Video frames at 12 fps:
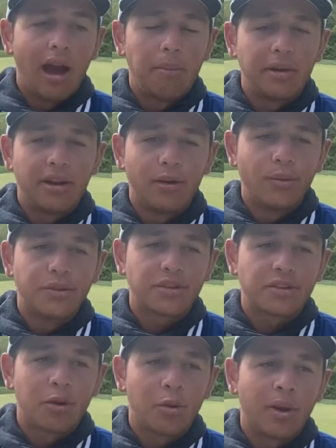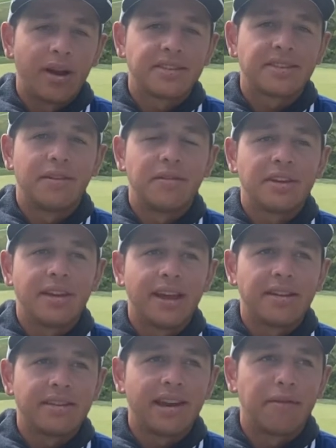I mean, it was so nice, 17,
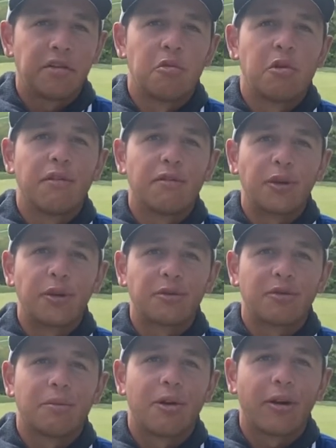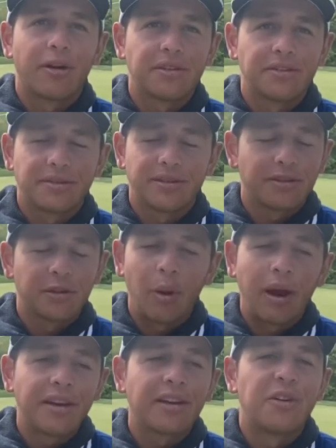18, having one footer for par, because
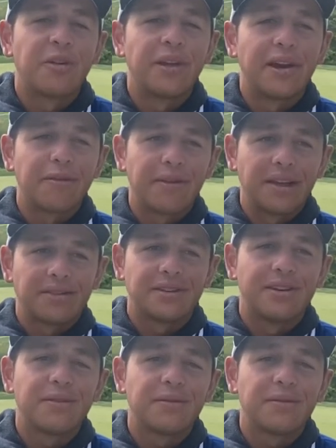grinding all day for that stuff.